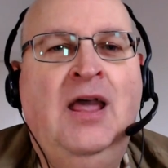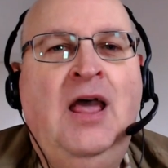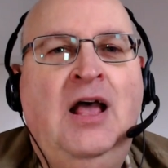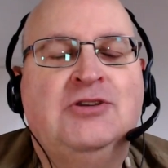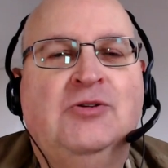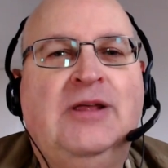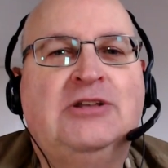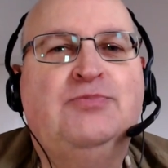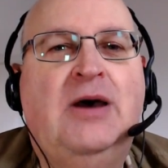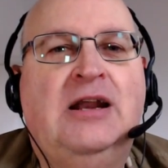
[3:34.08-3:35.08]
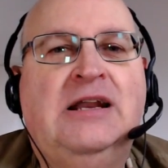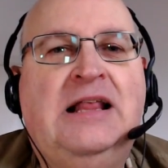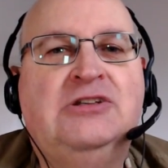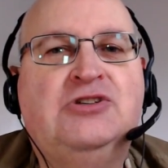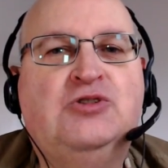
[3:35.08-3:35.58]
So that's
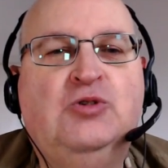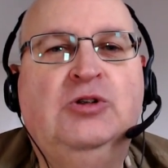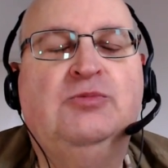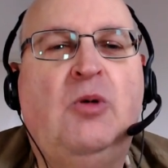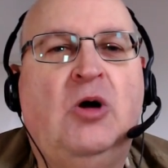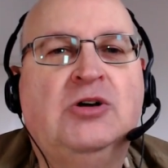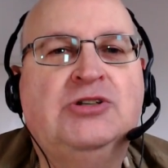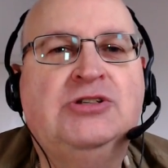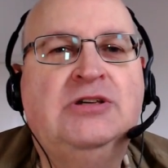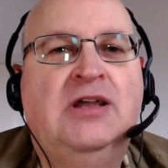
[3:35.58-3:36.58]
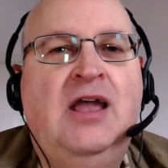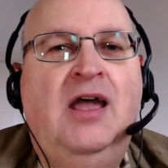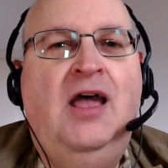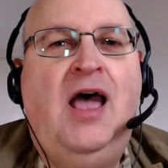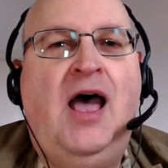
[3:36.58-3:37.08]
Parallels Toolbox.
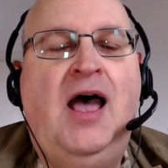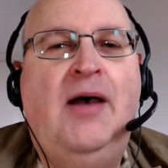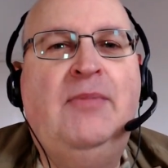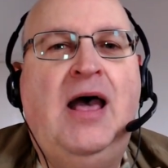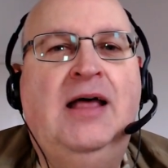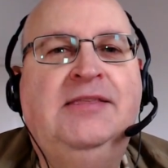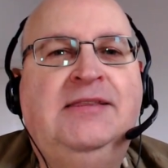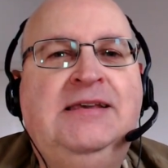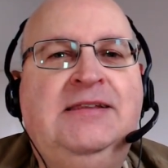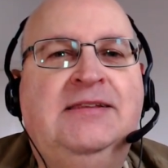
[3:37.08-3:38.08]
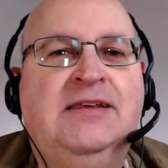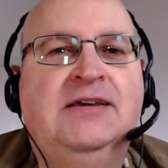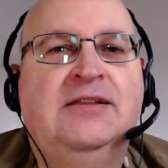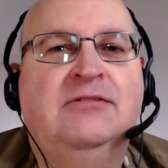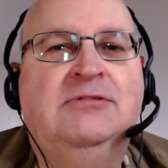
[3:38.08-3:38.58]
Um, and the thing
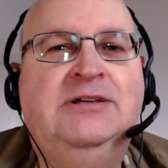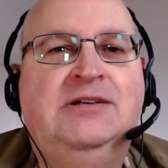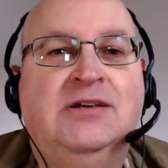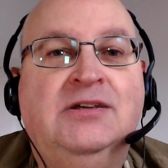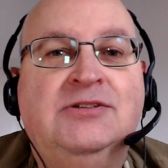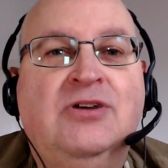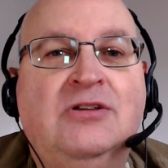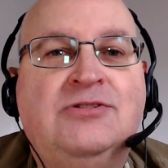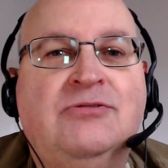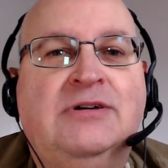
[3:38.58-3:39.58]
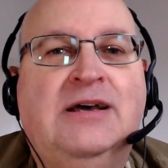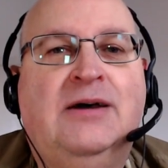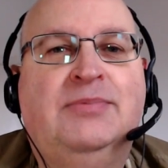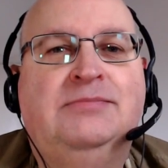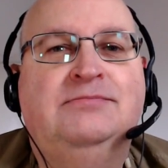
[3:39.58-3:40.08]
of the week is also an
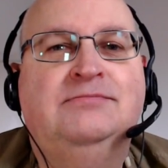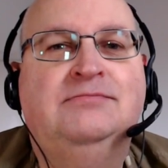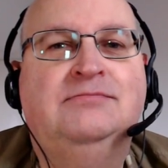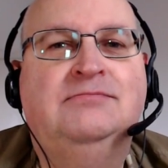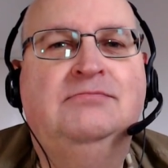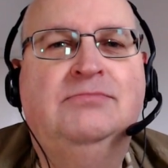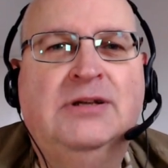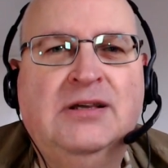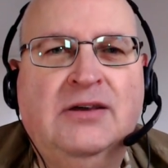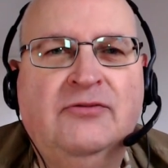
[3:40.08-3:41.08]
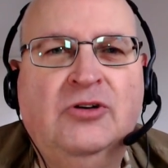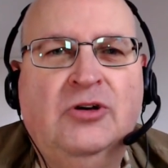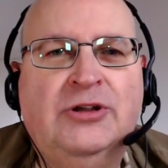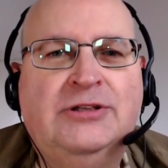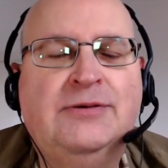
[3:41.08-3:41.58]
app, but I haven't
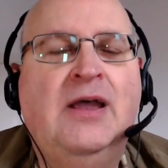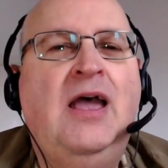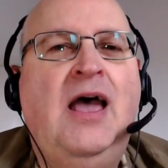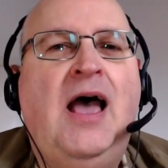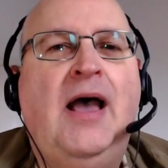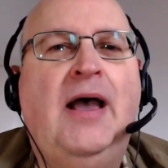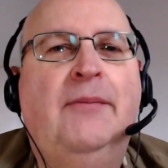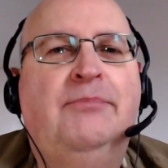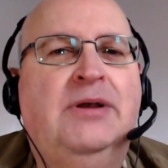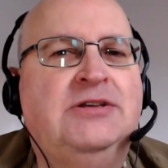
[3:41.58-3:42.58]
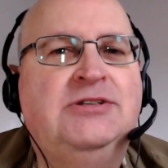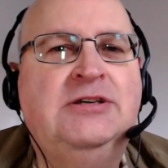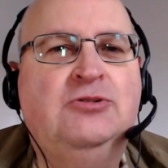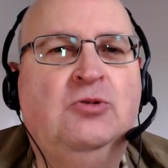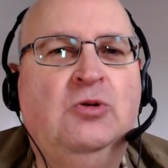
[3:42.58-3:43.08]
got it. But I see
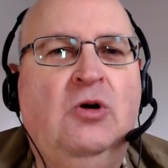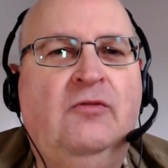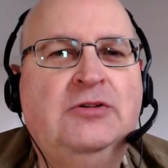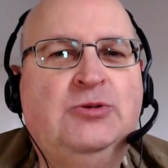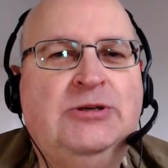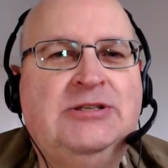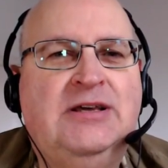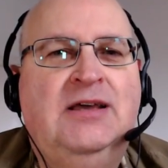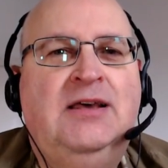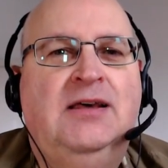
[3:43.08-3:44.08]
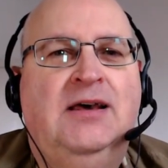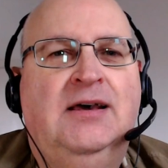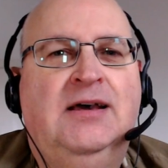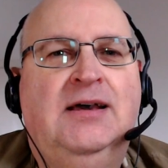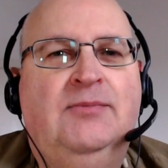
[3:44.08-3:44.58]
it all over Twitter.
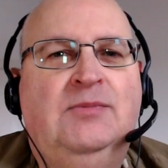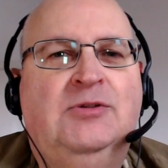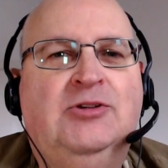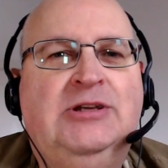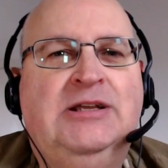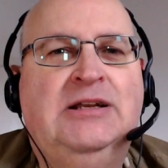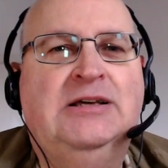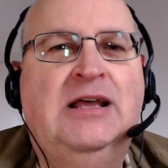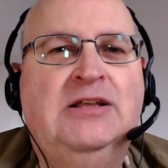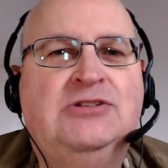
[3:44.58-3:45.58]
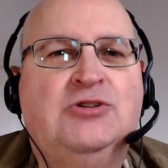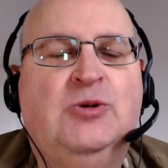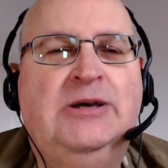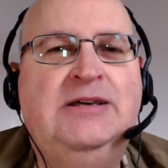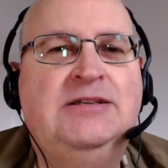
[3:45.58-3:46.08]
Um, three little coloured
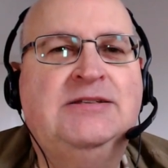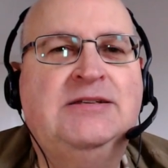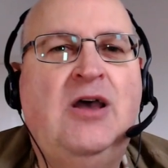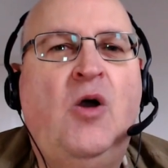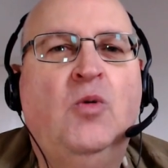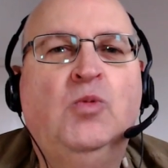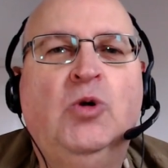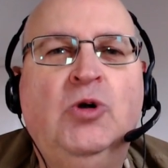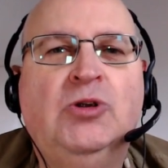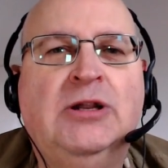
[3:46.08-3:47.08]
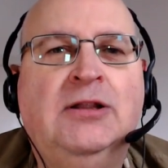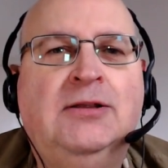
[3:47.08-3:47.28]
squares, Wordle.